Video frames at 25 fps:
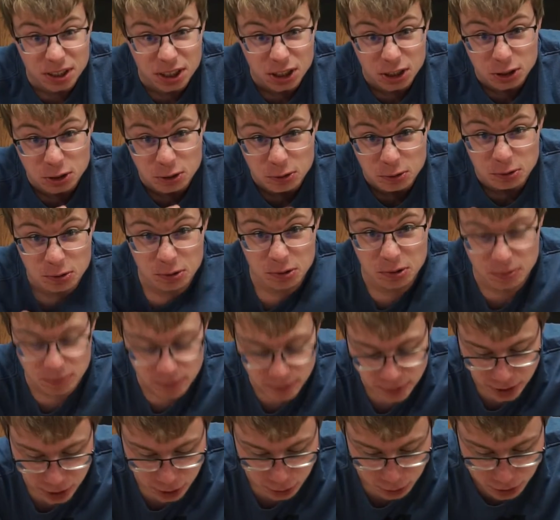issues
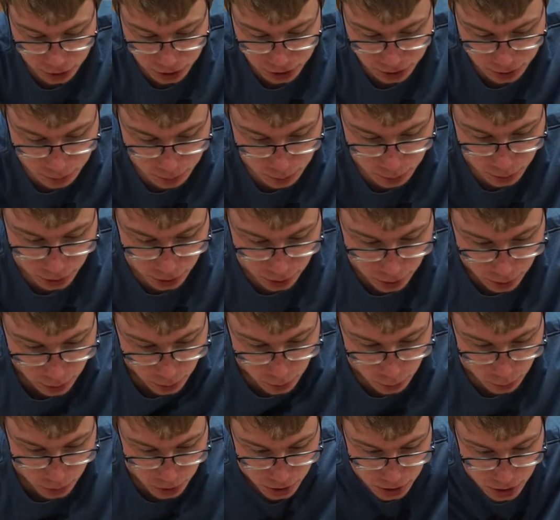coding, but
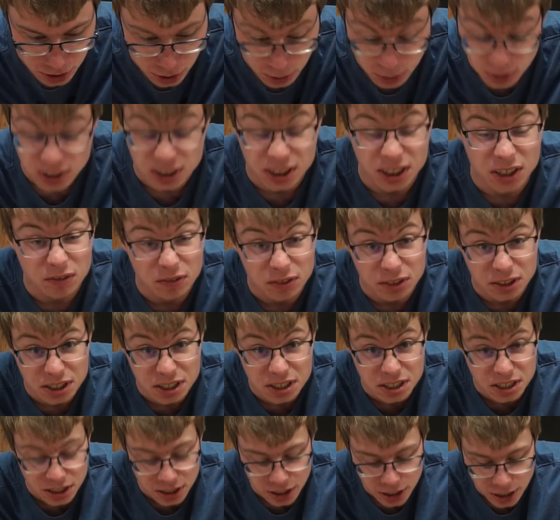when is coding ever
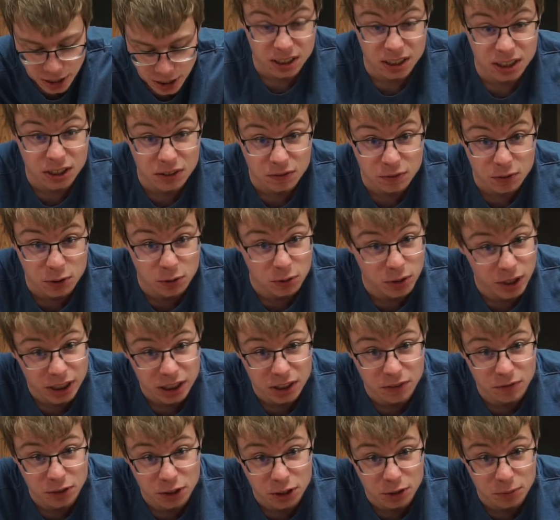easy? If you like
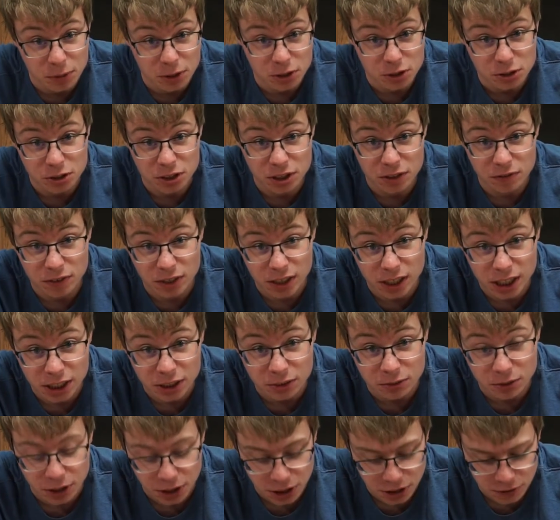the video, make sure you give it a
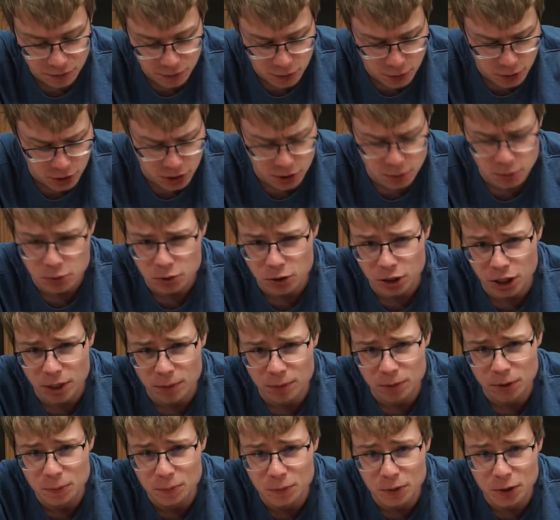like rating. Of course,
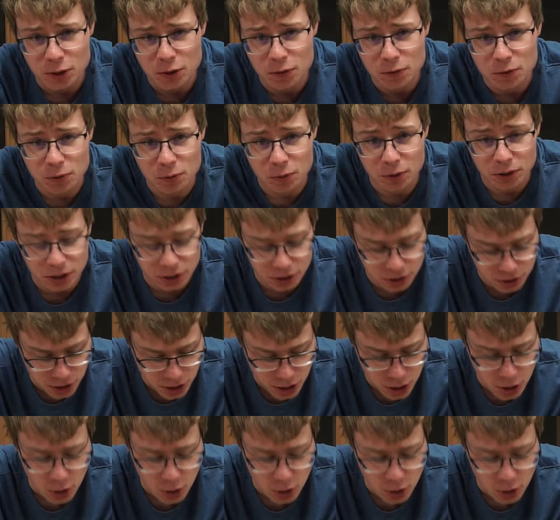subscribe down below if you want to